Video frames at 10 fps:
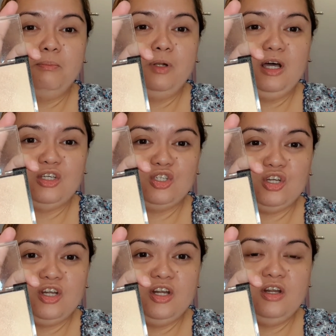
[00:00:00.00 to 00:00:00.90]

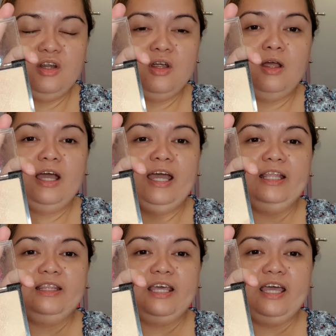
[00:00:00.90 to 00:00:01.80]
blusher,
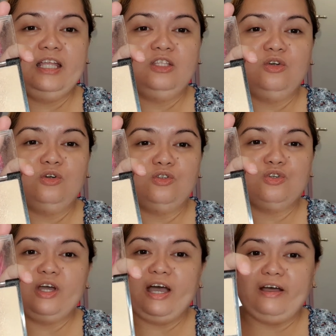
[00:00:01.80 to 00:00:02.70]
and then you
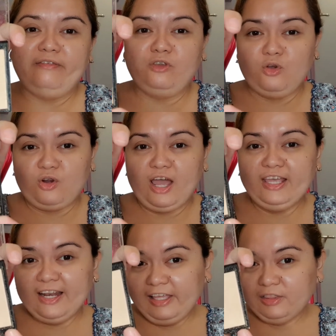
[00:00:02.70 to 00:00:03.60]
also have your
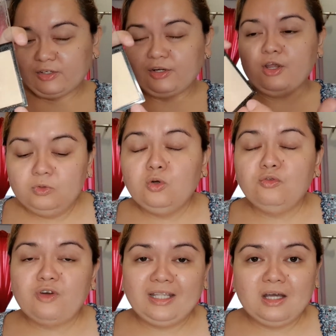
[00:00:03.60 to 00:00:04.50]
highlighter. Though
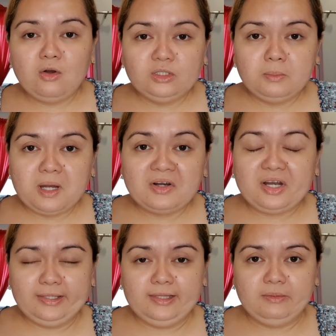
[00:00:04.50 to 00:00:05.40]
fan ako ng mga
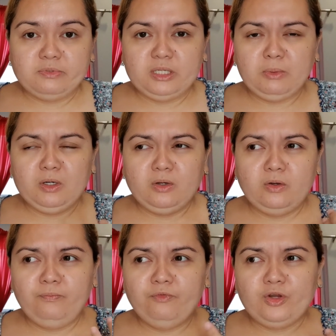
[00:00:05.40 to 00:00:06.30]
red lipstick,
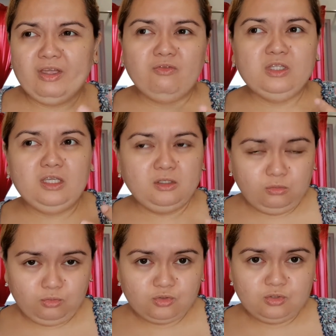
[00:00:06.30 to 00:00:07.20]
pero for everyday
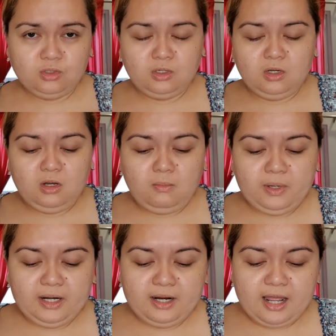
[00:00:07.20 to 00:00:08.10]
use,
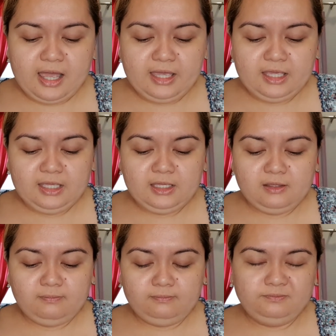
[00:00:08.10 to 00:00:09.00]
parang I
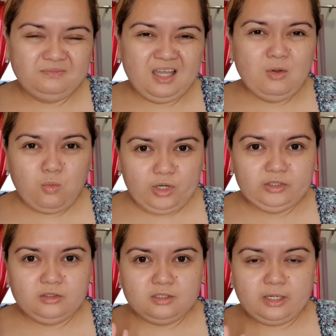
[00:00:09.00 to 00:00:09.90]

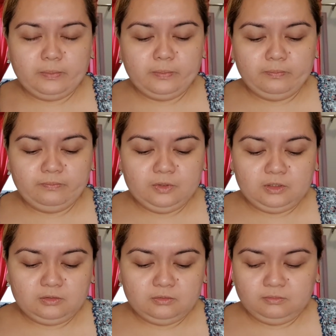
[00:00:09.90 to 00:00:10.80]
want some,
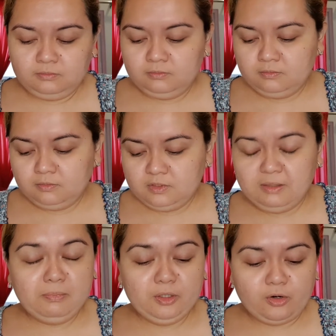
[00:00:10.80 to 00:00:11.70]

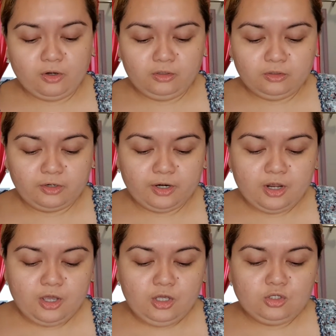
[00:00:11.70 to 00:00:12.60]
simpler color.
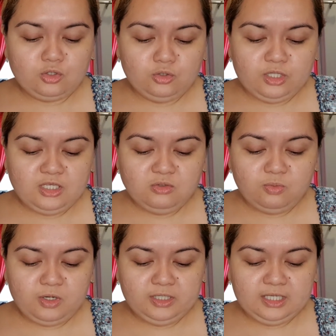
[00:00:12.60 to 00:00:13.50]
So, this
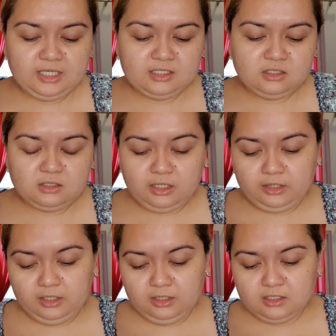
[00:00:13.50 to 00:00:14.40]
one is, I
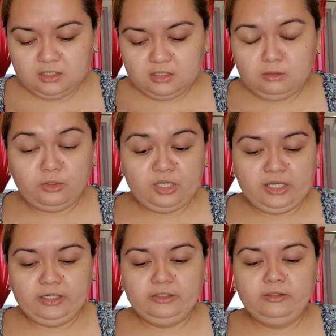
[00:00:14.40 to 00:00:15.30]
think this is
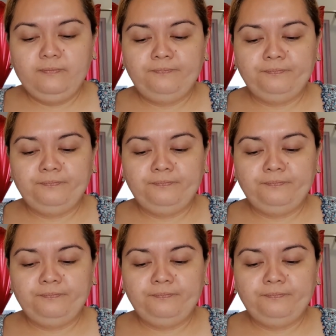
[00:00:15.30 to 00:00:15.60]
L'Oreal.